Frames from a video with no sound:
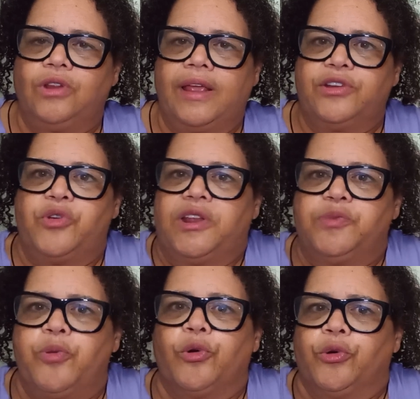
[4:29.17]
like
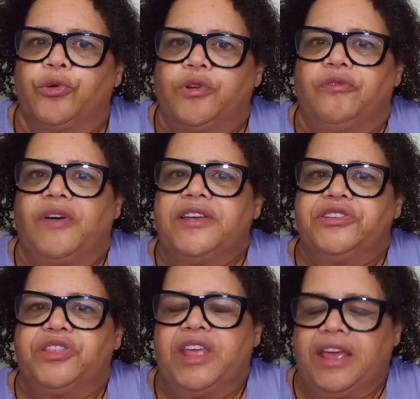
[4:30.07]
transporter
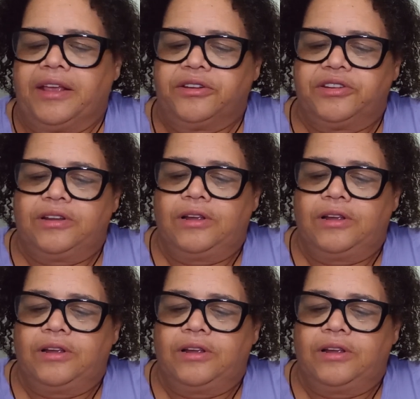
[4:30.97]
device things.